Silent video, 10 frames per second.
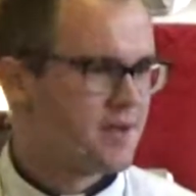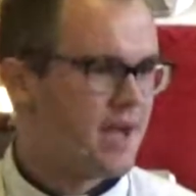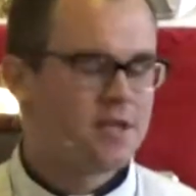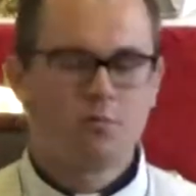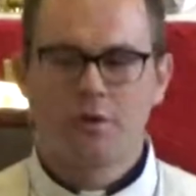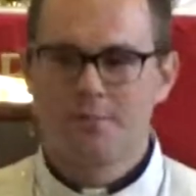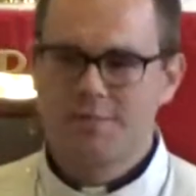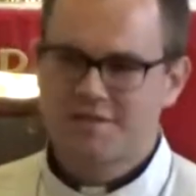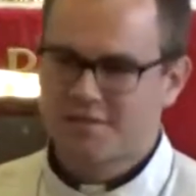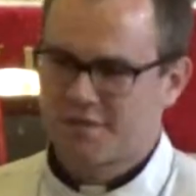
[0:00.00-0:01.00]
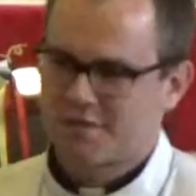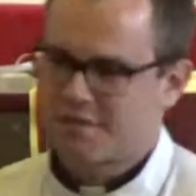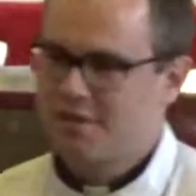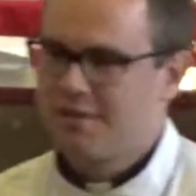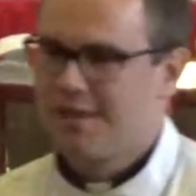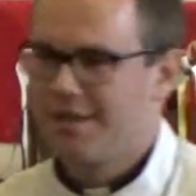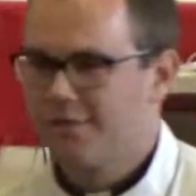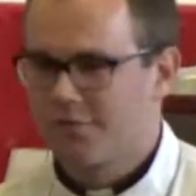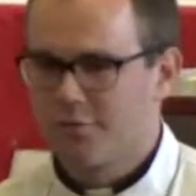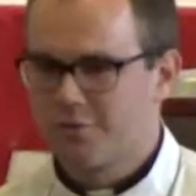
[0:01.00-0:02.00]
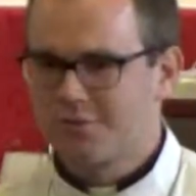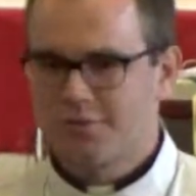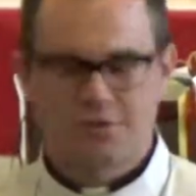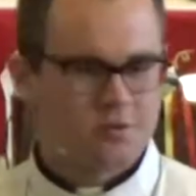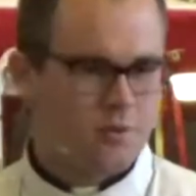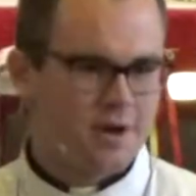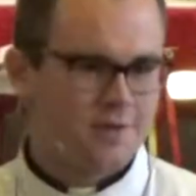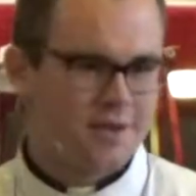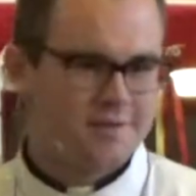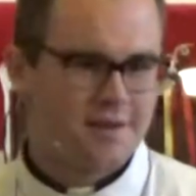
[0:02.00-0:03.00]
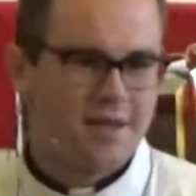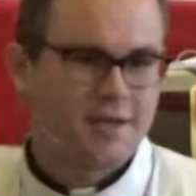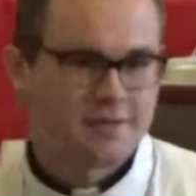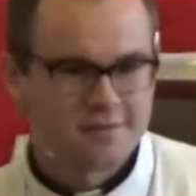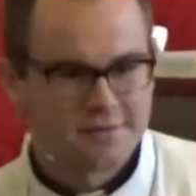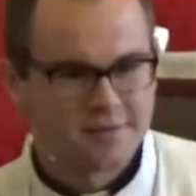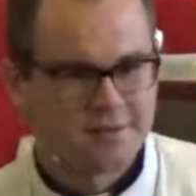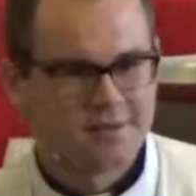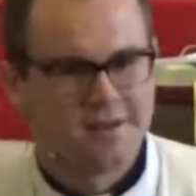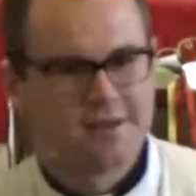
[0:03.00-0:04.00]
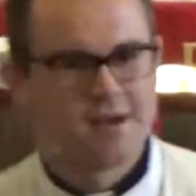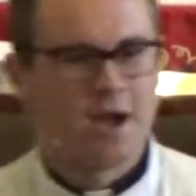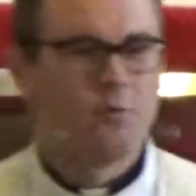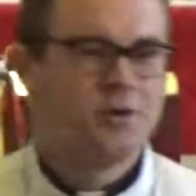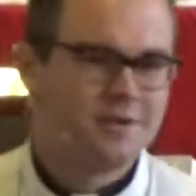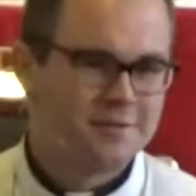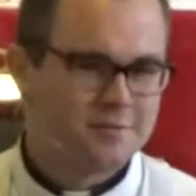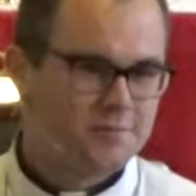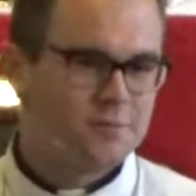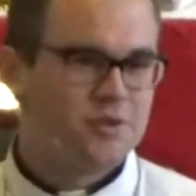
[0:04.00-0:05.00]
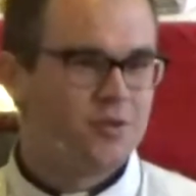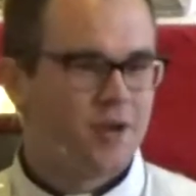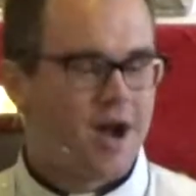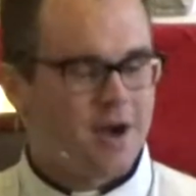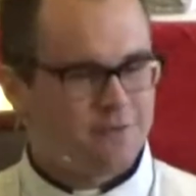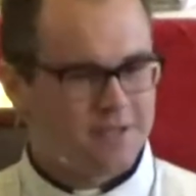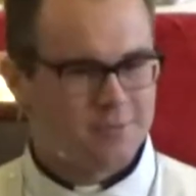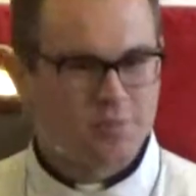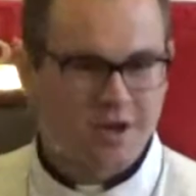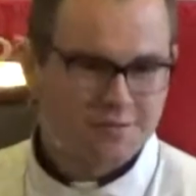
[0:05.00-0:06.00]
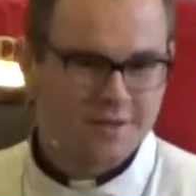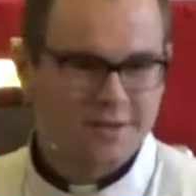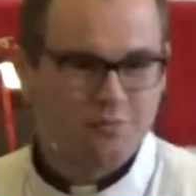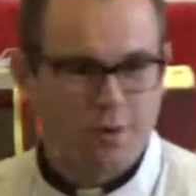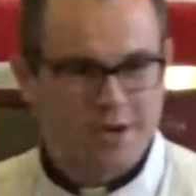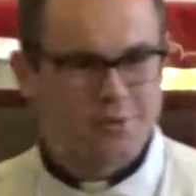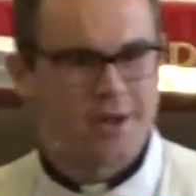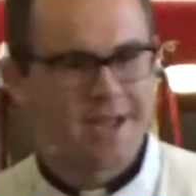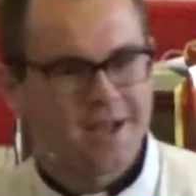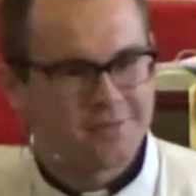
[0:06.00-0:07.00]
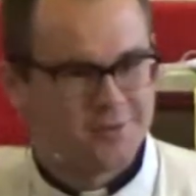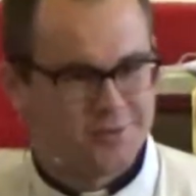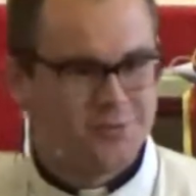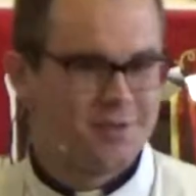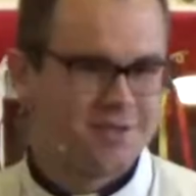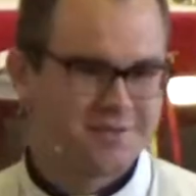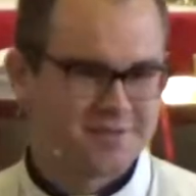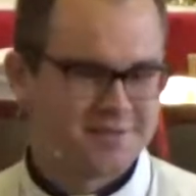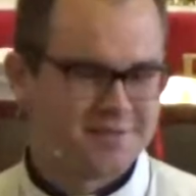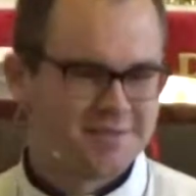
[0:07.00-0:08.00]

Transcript: I didn't want to miss a Sunday if there was church choir that day. I wouldn't do the huffing and puffing of why do I have to do this.